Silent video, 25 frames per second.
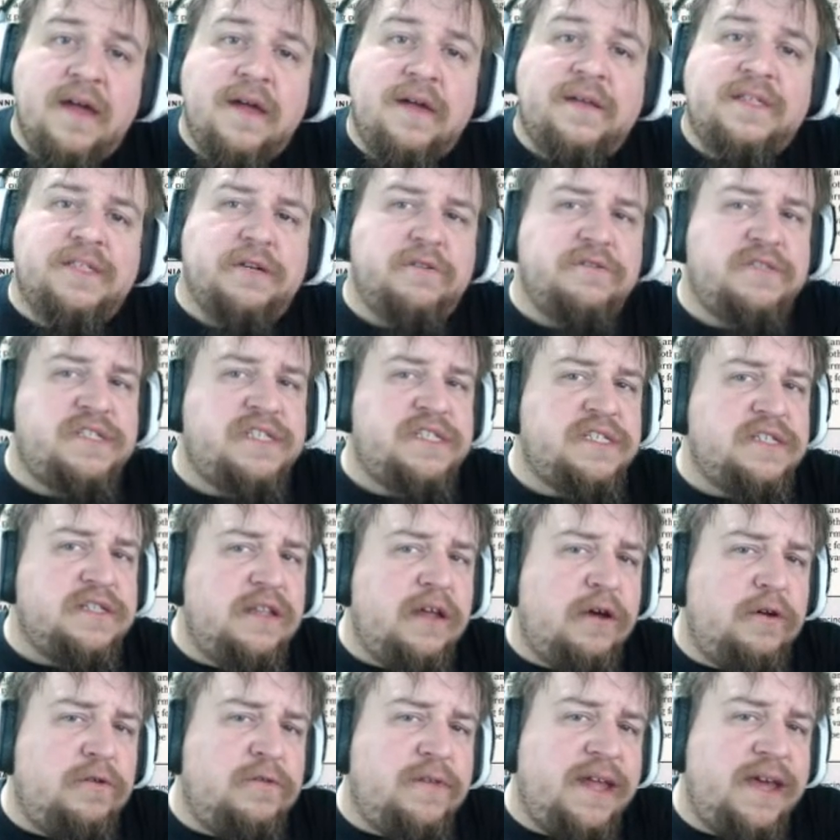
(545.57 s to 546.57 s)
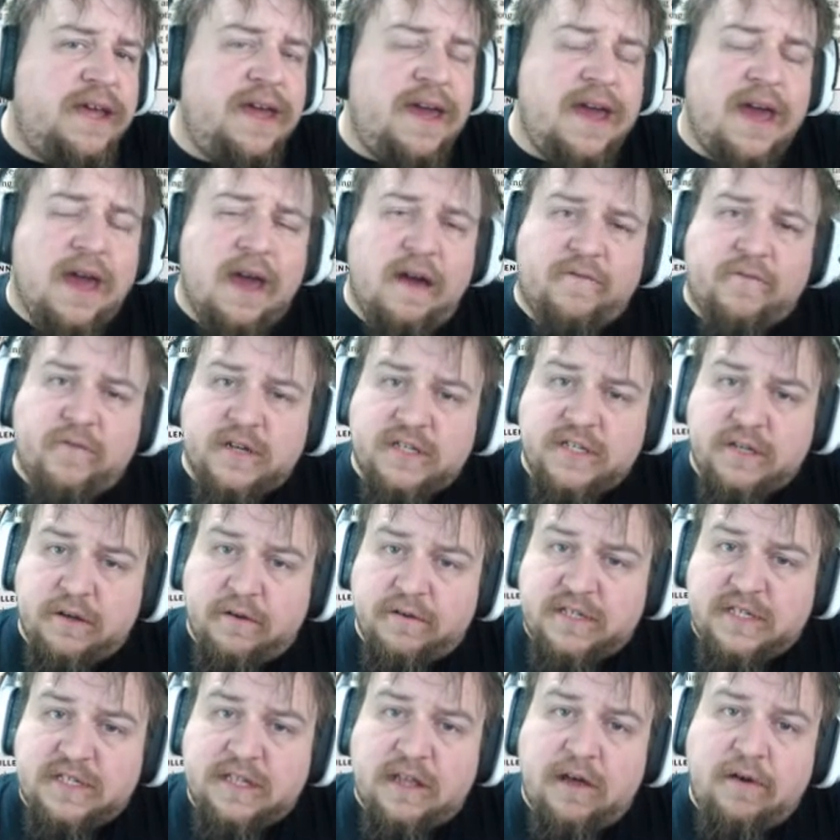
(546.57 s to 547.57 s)
So slowly, ever so
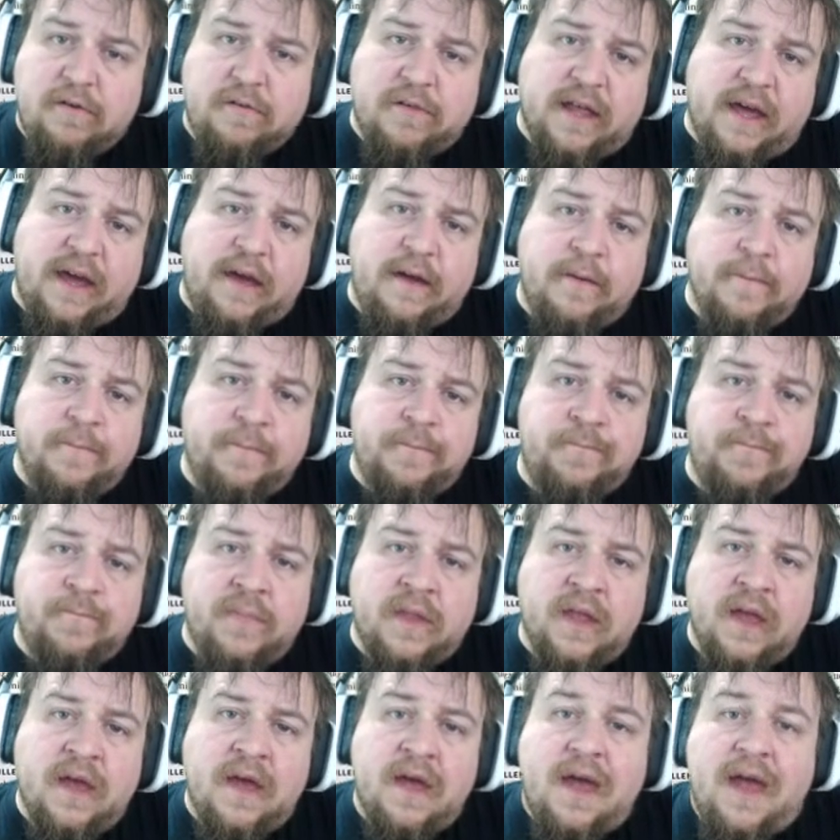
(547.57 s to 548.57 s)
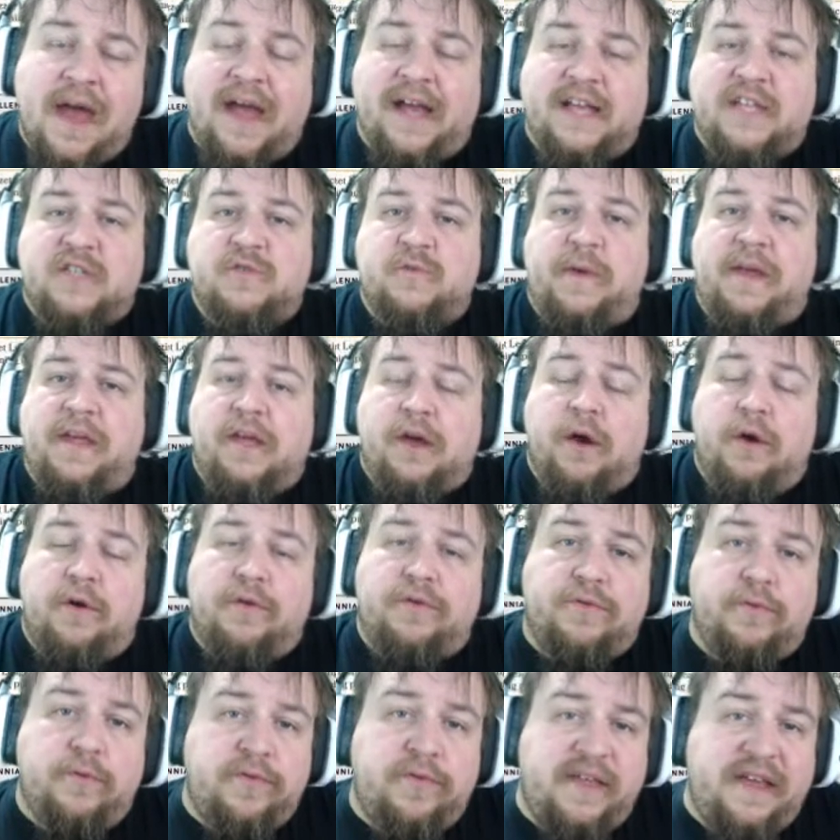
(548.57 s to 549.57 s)
slowly, as we go
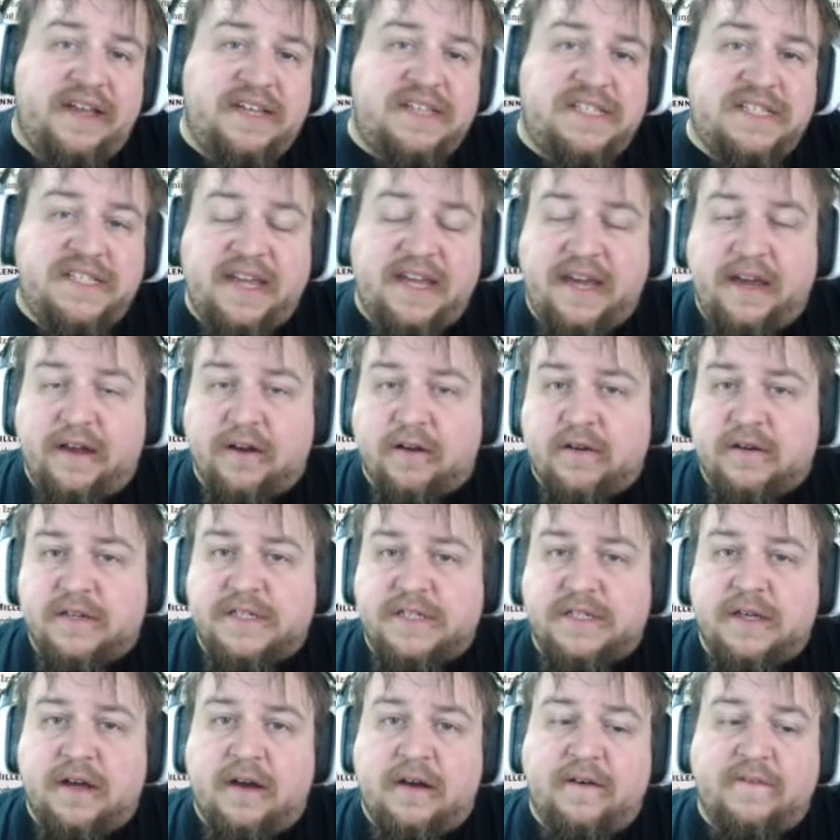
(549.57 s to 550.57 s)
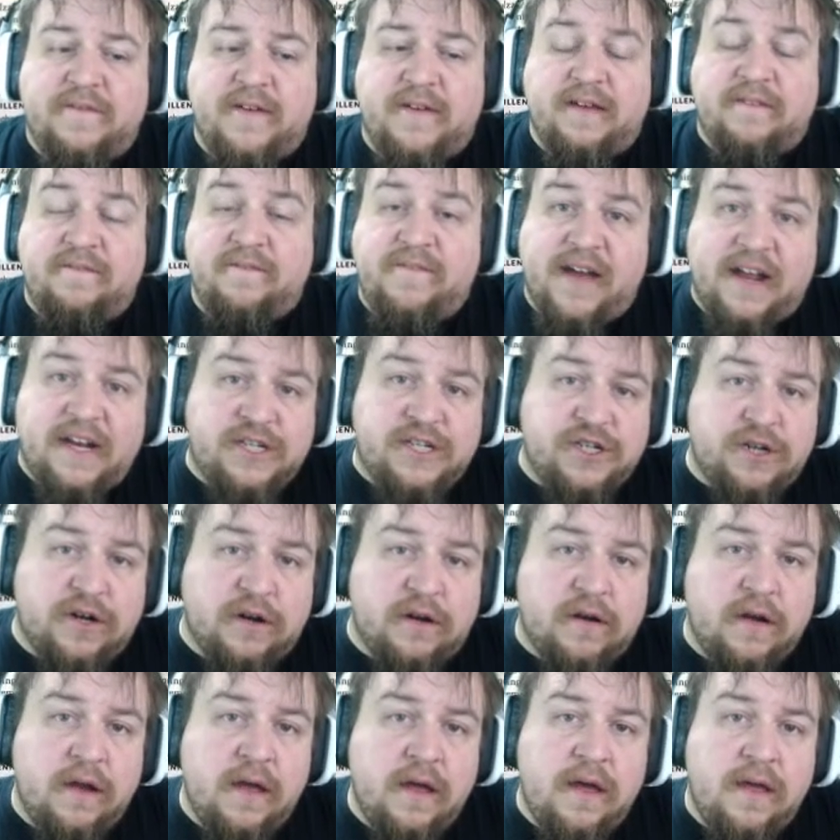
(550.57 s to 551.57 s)
through these tiers of
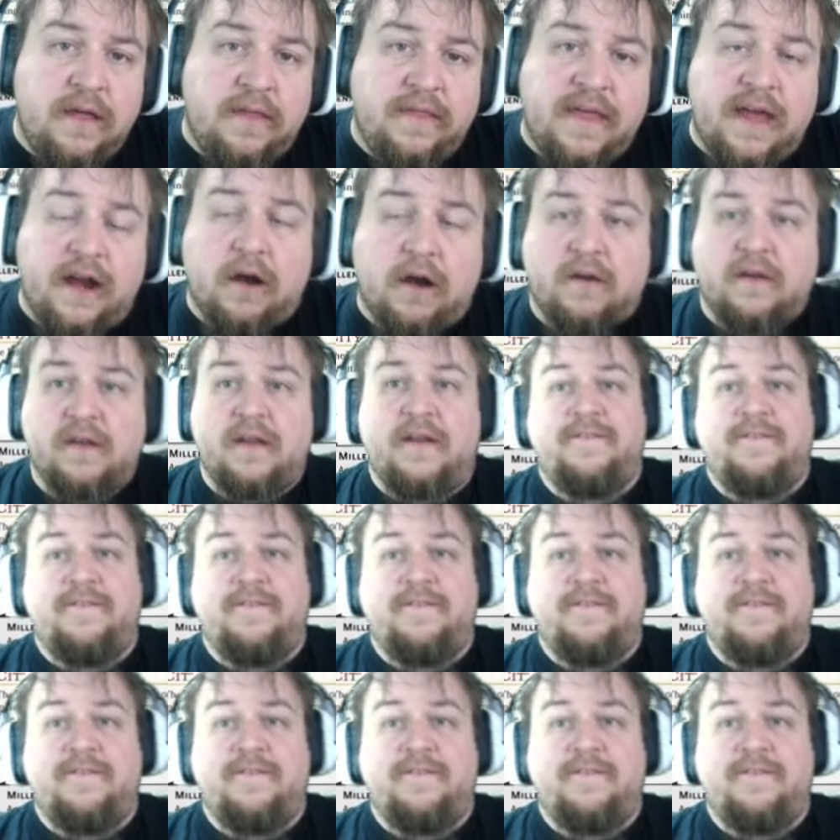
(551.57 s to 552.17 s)
adventure that are going to